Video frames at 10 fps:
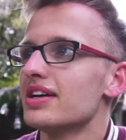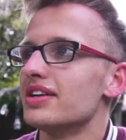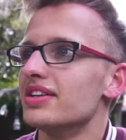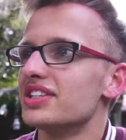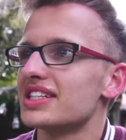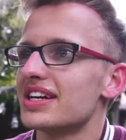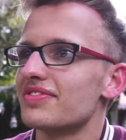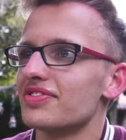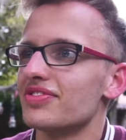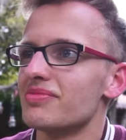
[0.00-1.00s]
You just have
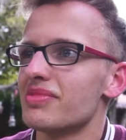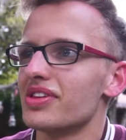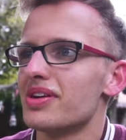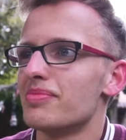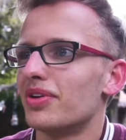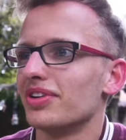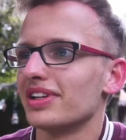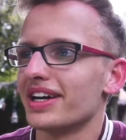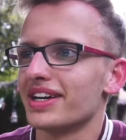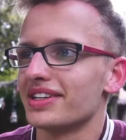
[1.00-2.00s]
to film a lot more
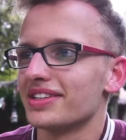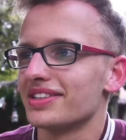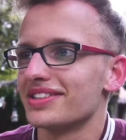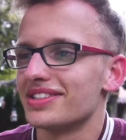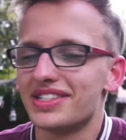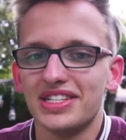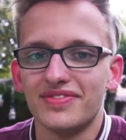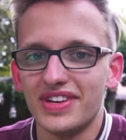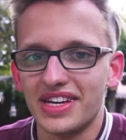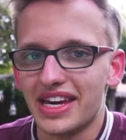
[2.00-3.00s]
like
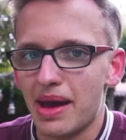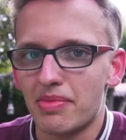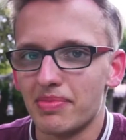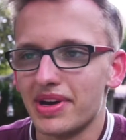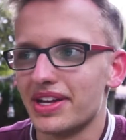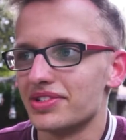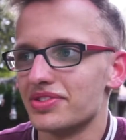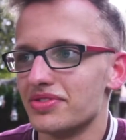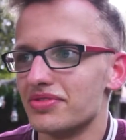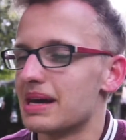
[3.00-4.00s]
TV cameramen do.